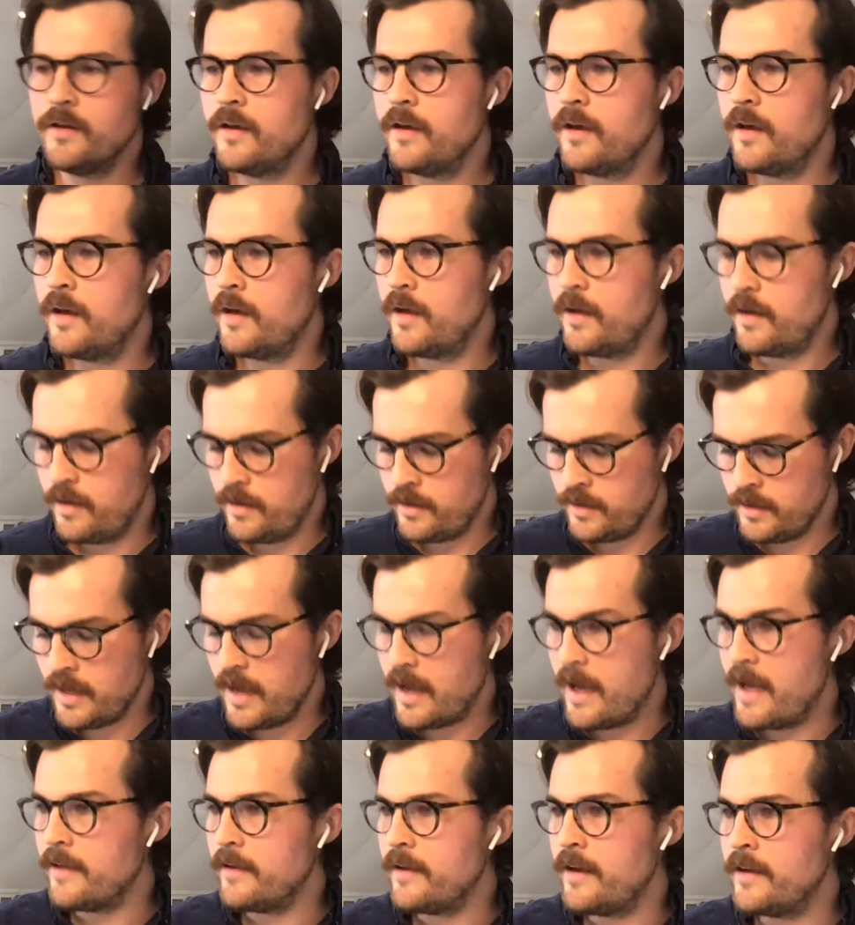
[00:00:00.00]
Uh, yeah,
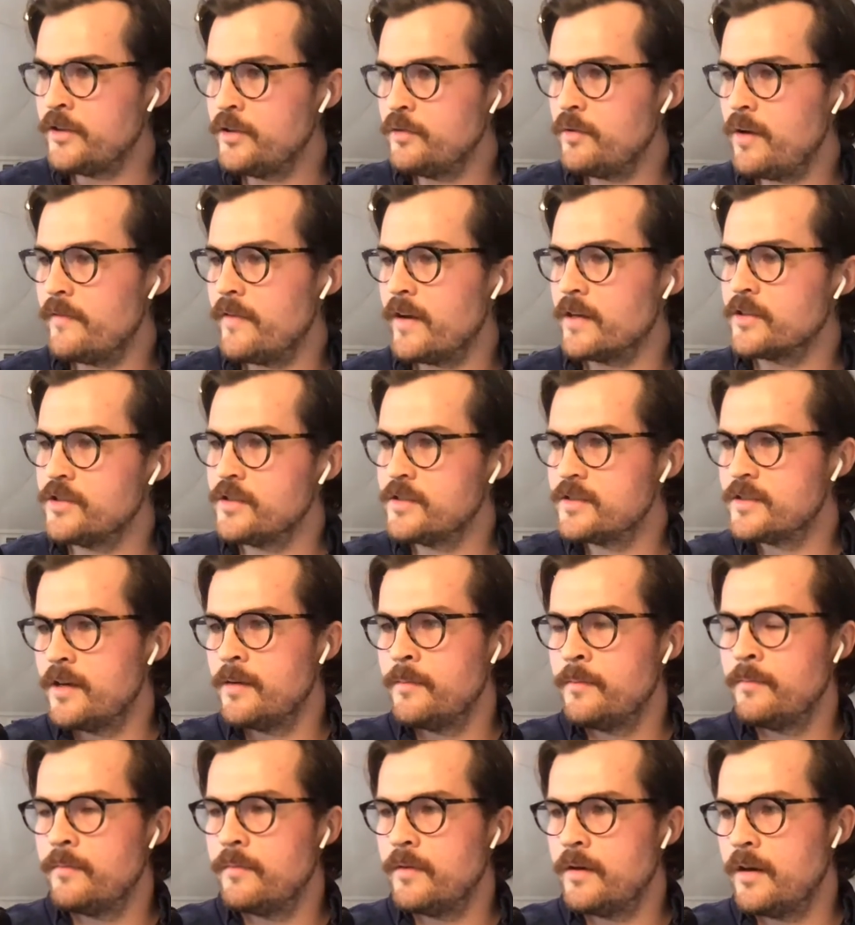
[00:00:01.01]
I, I, do have actually
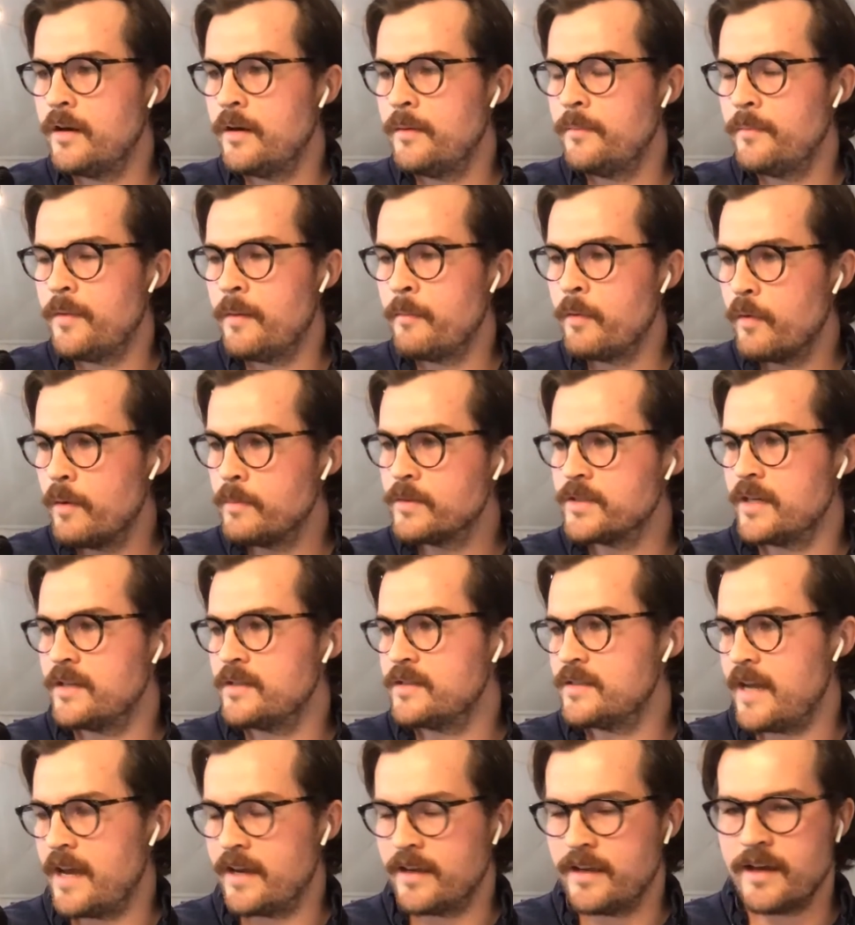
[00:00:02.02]
some um, on my website,
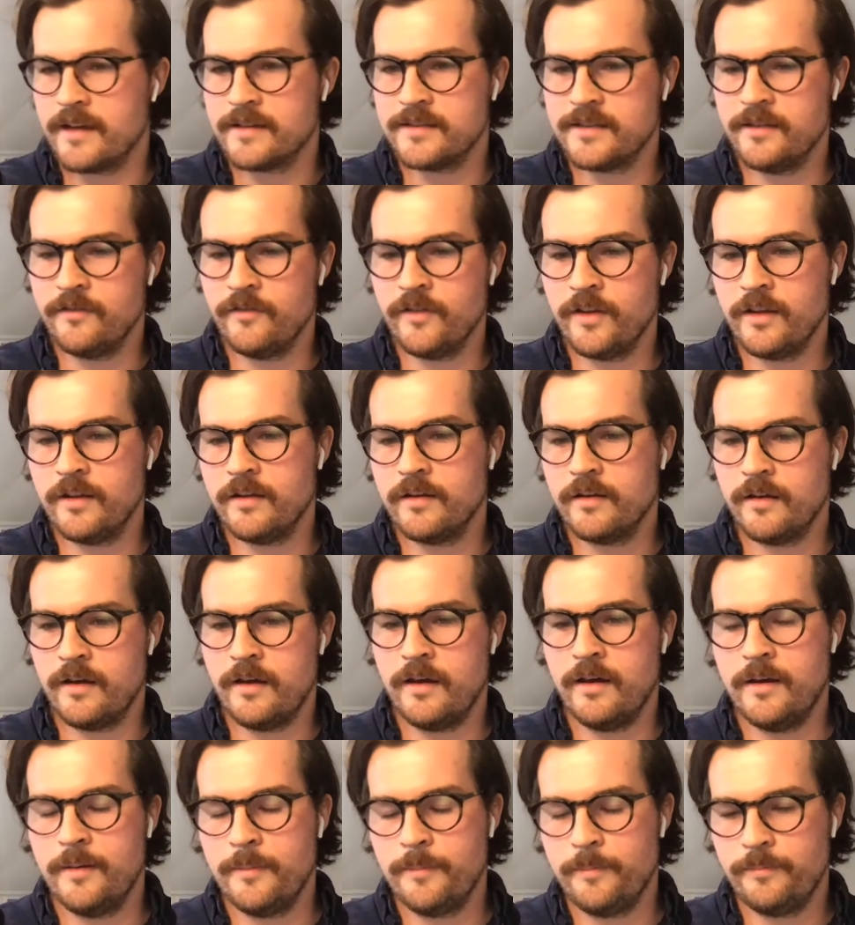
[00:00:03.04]
StackYak TV.
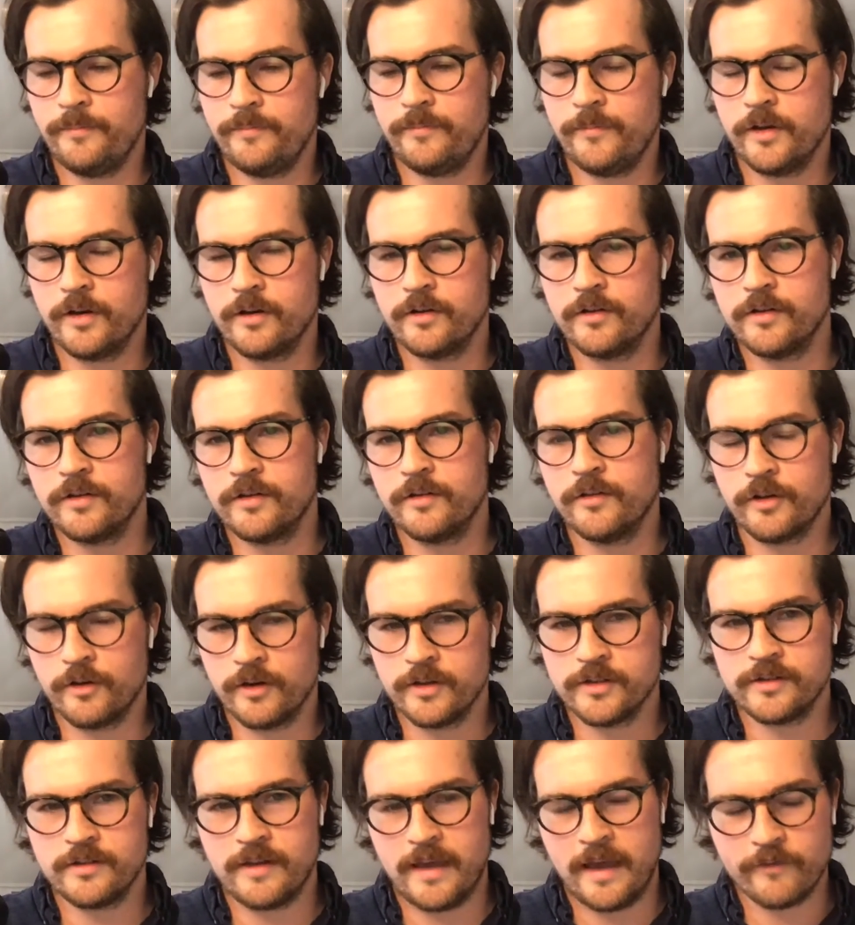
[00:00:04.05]
Um, there,
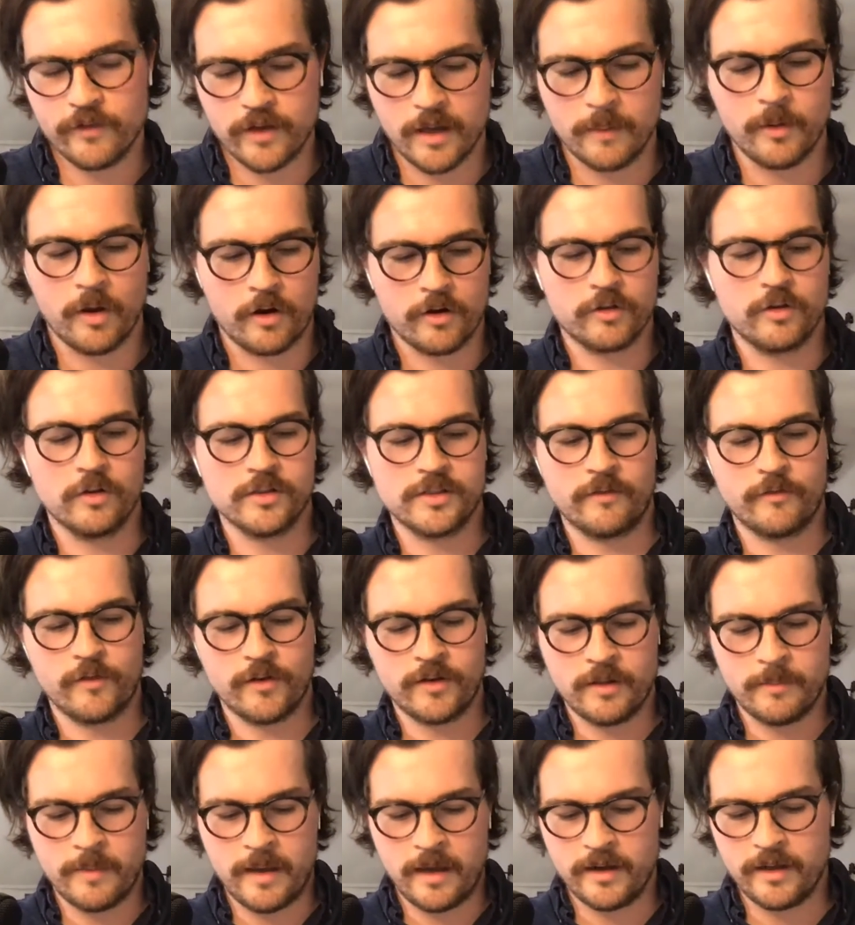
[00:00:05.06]
there's I have a couple articles I've
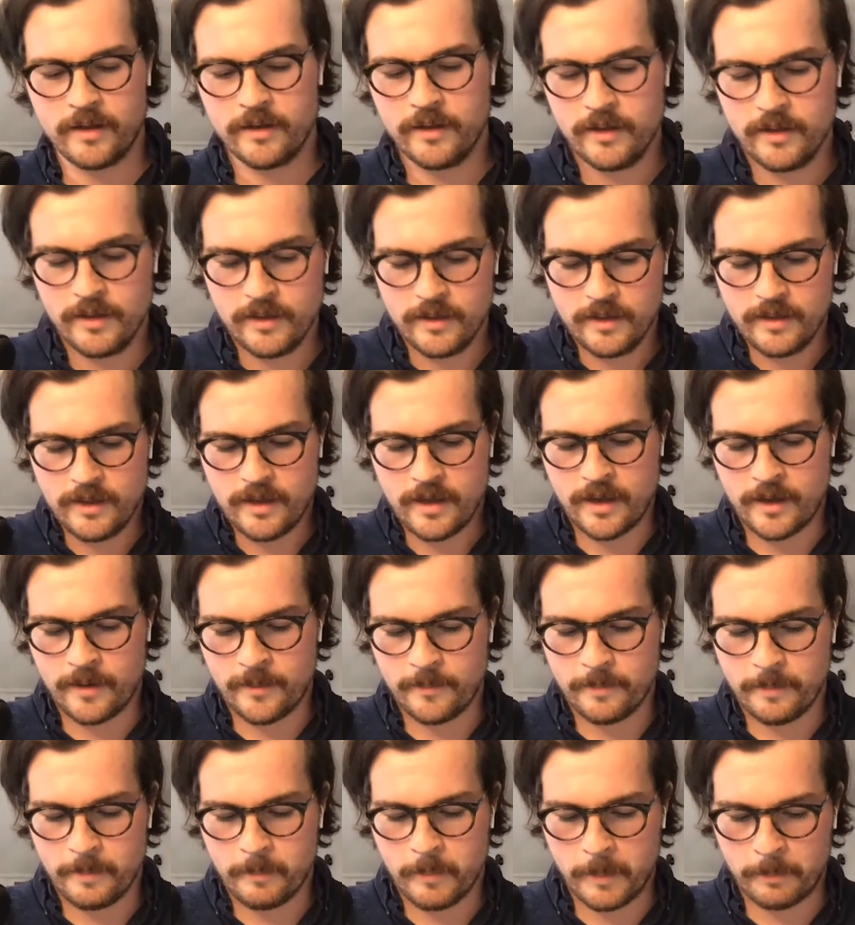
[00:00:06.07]
written about it.
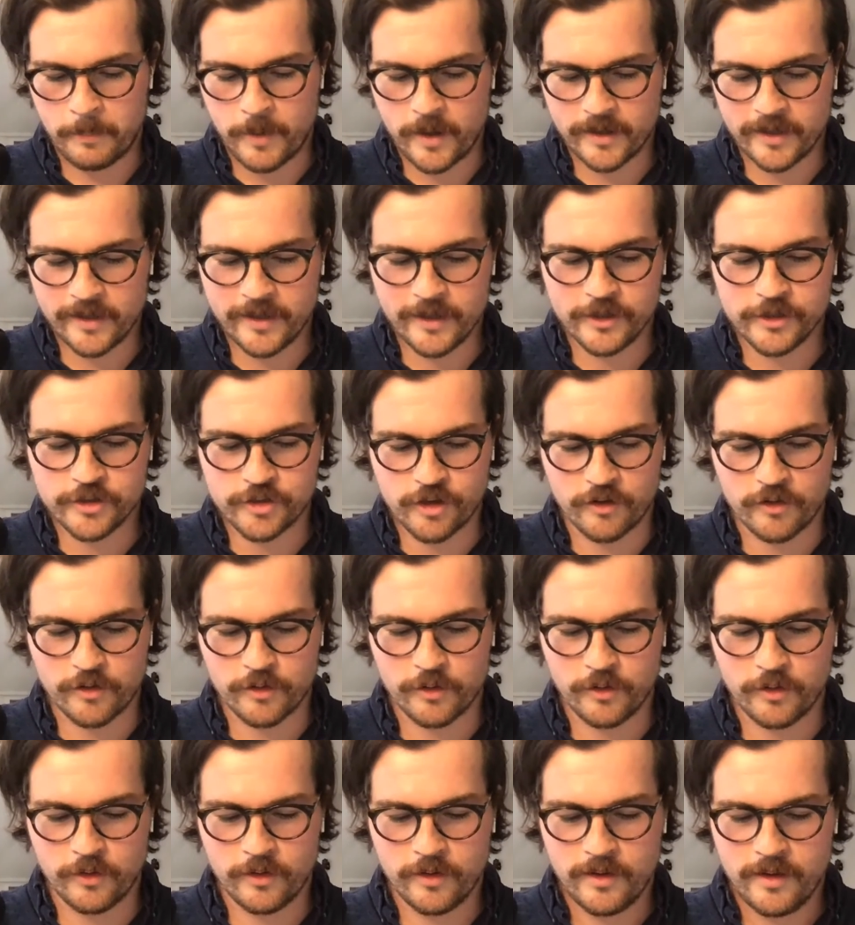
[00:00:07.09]
Um, but bucketing in
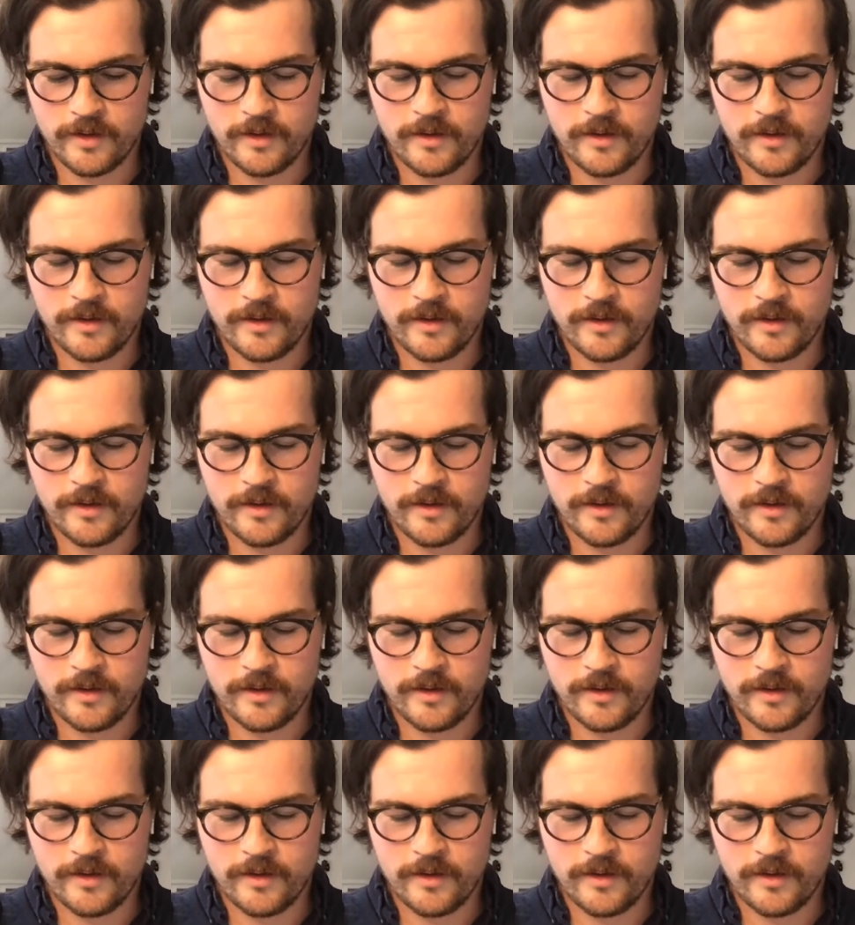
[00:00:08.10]
general